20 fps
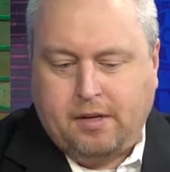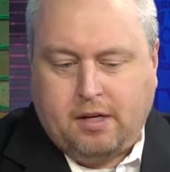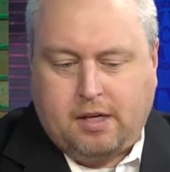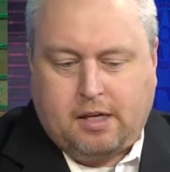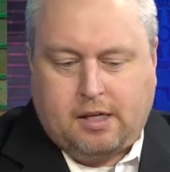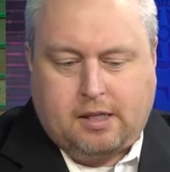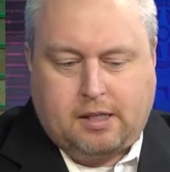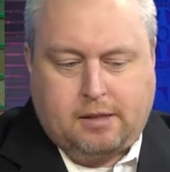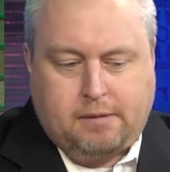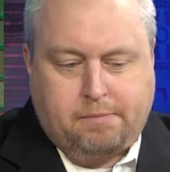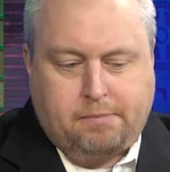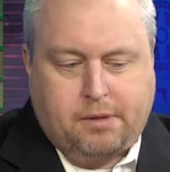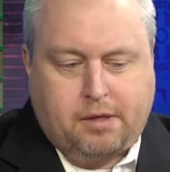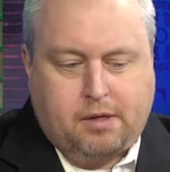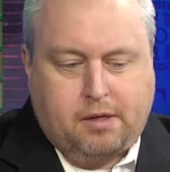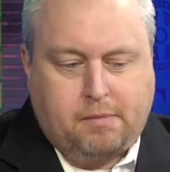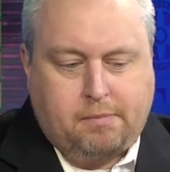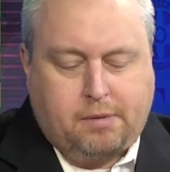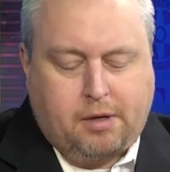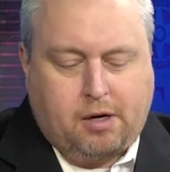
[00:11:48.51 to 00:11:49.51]
Um,
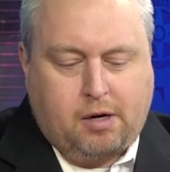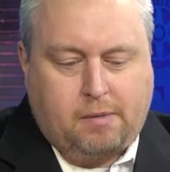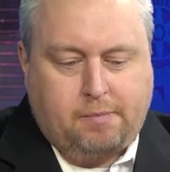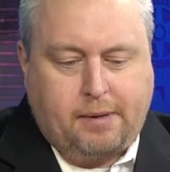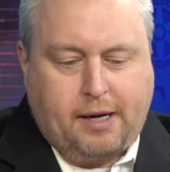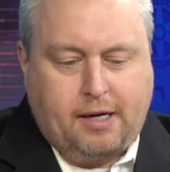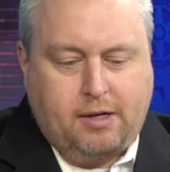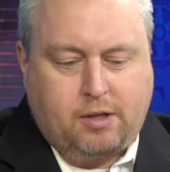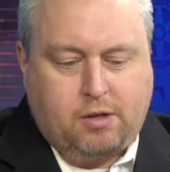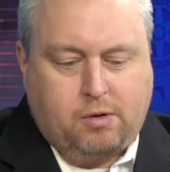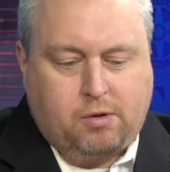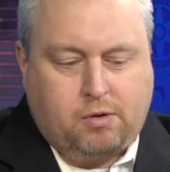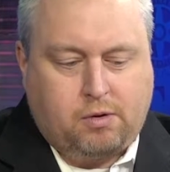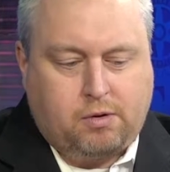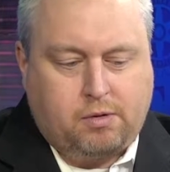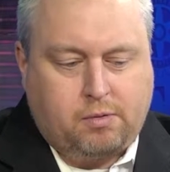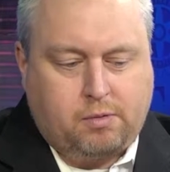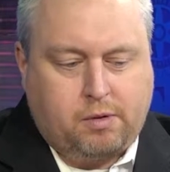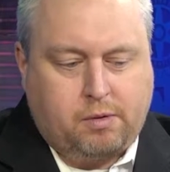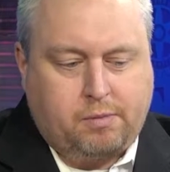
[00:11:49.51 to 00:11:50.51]
but, but our main
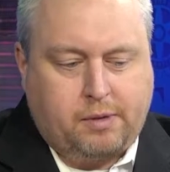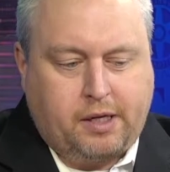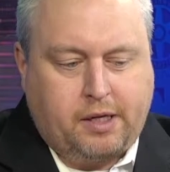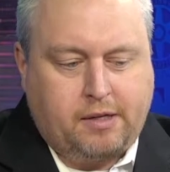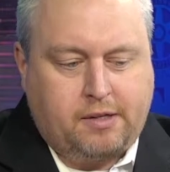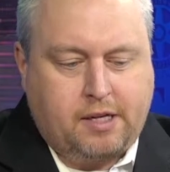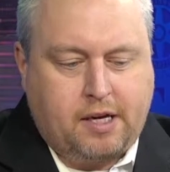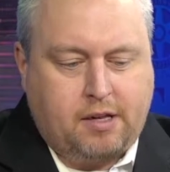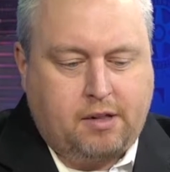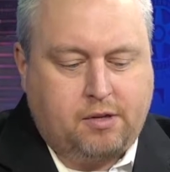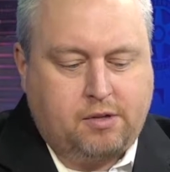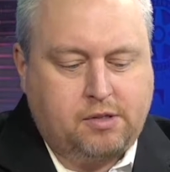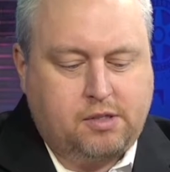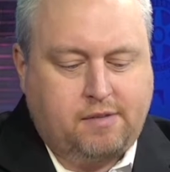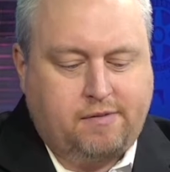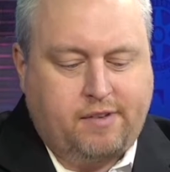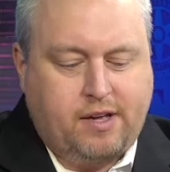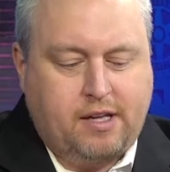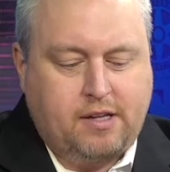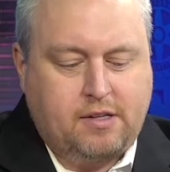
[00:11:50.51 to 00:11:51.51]
goal when we attend those
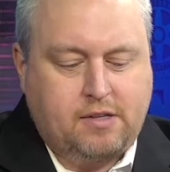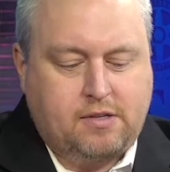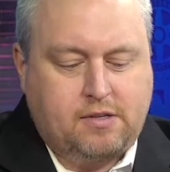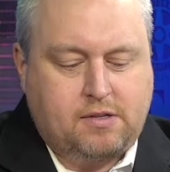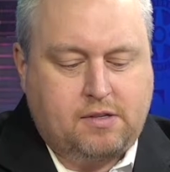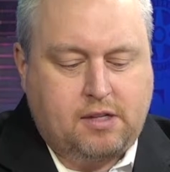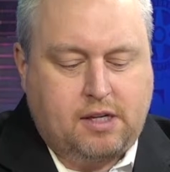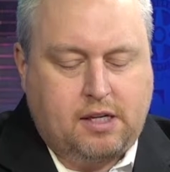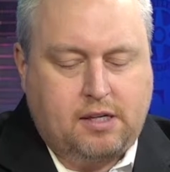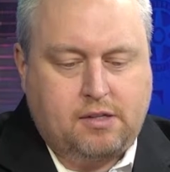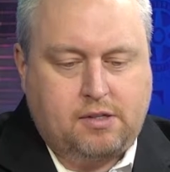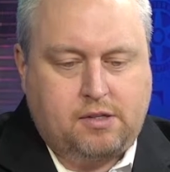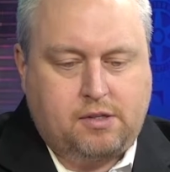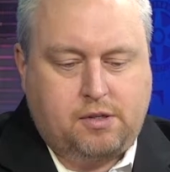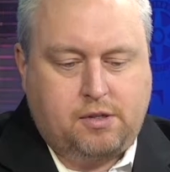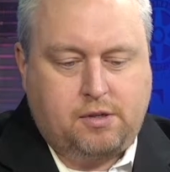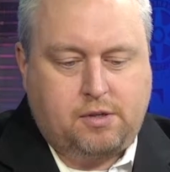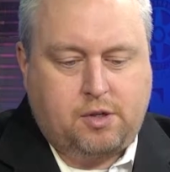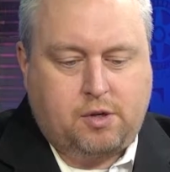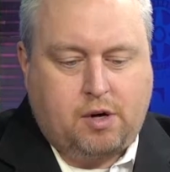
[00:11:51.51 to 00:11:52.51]
events is
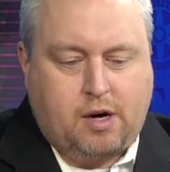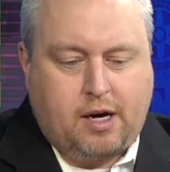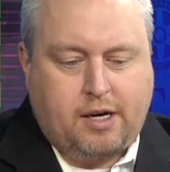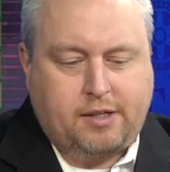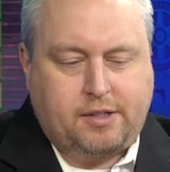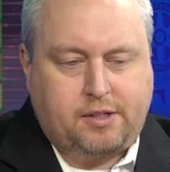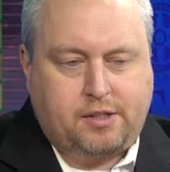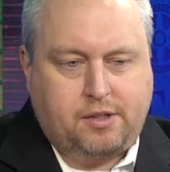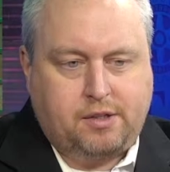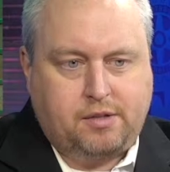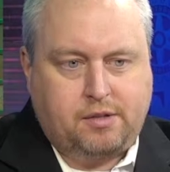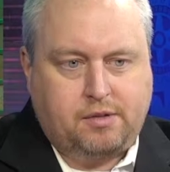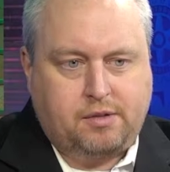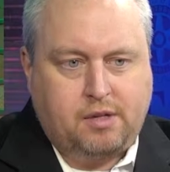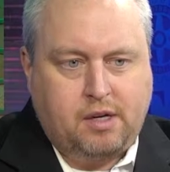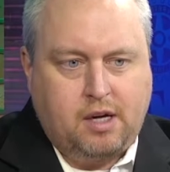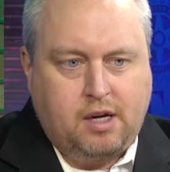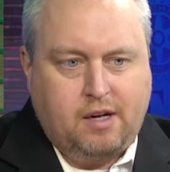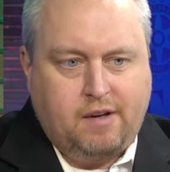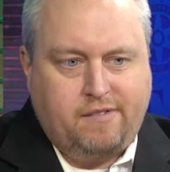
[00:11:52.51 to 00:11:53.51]
to try to
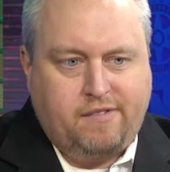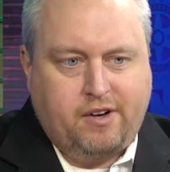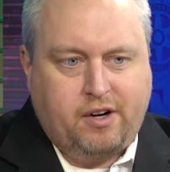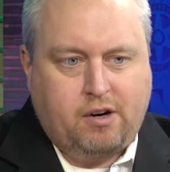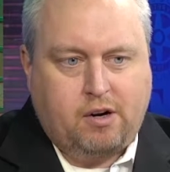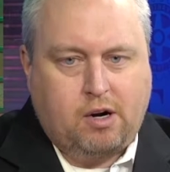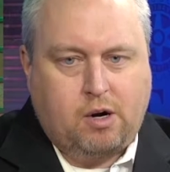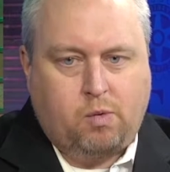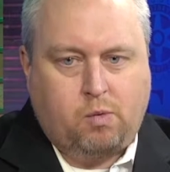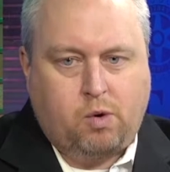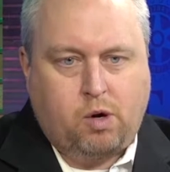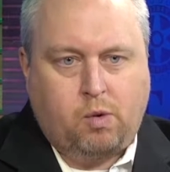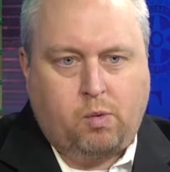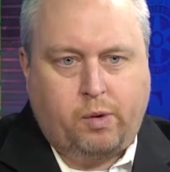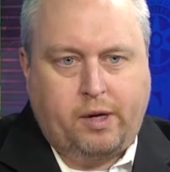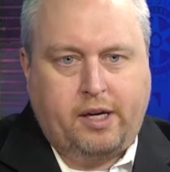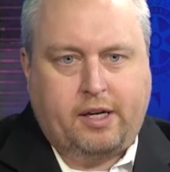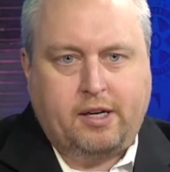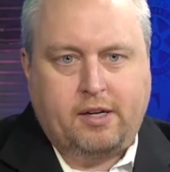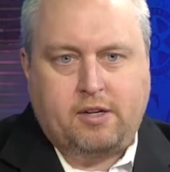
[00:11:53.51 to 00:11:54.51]
figure out what
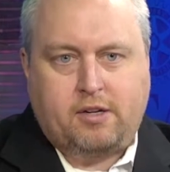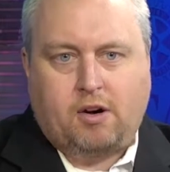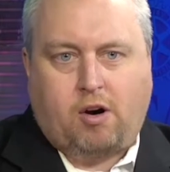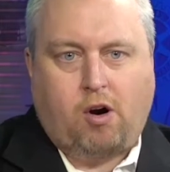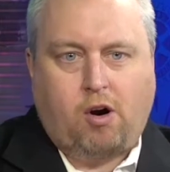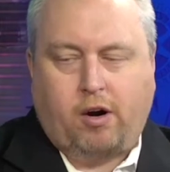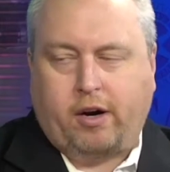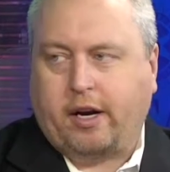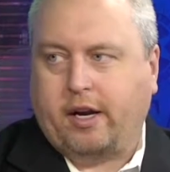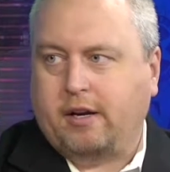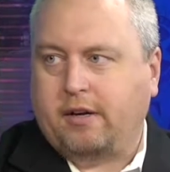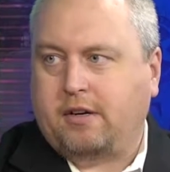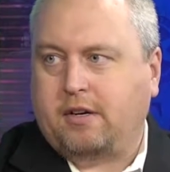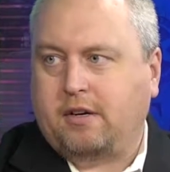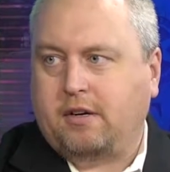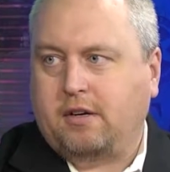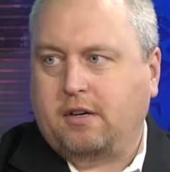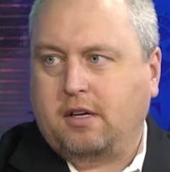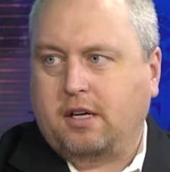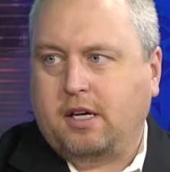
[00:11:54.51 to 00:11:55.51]
we can target
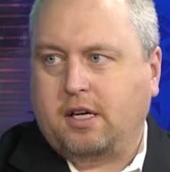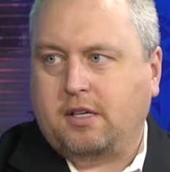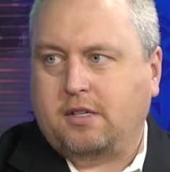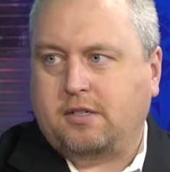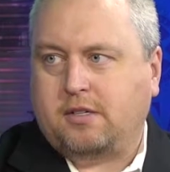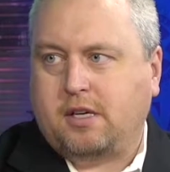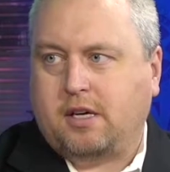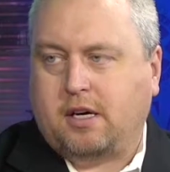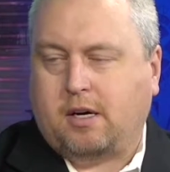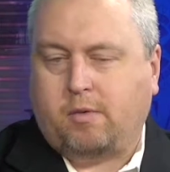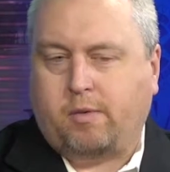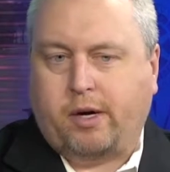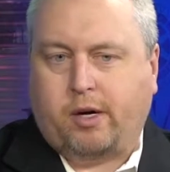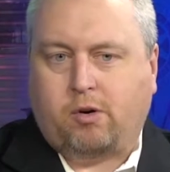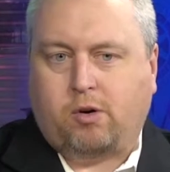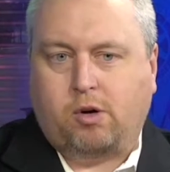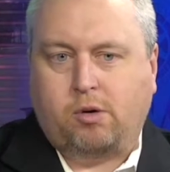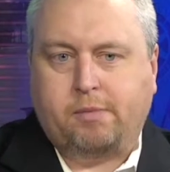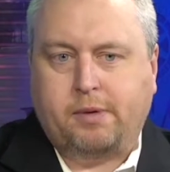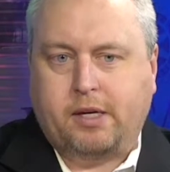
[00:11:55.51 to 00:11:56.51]
as uh,
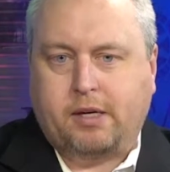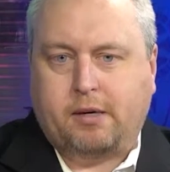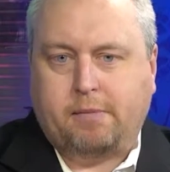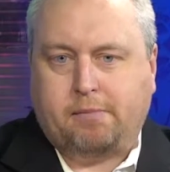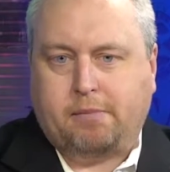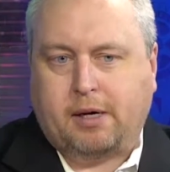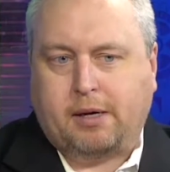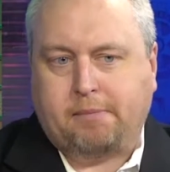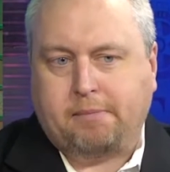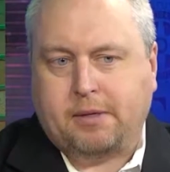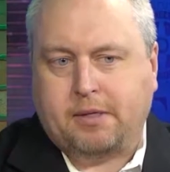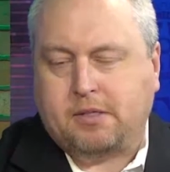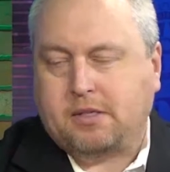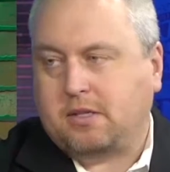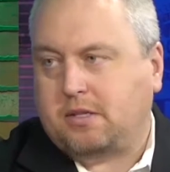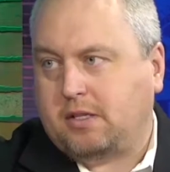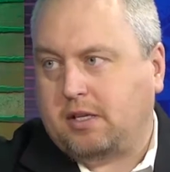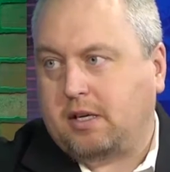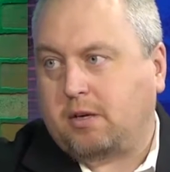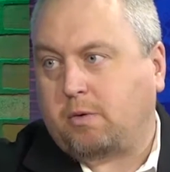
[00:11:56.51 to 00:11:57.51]
recruitment to bring
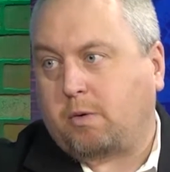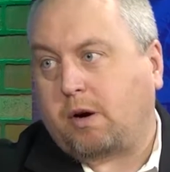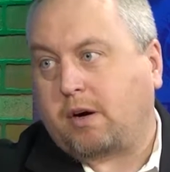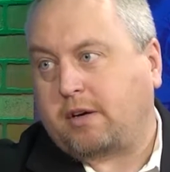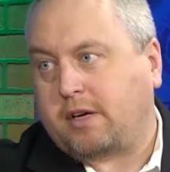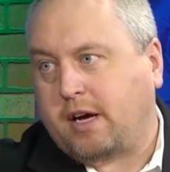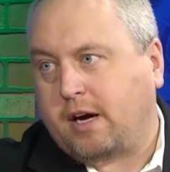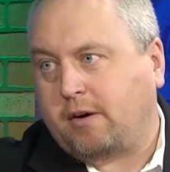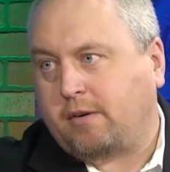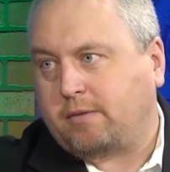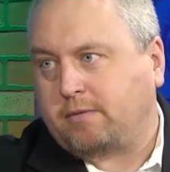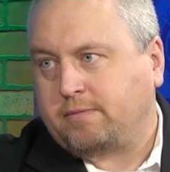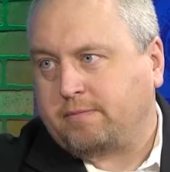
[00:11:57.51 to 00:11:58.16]
business into our town.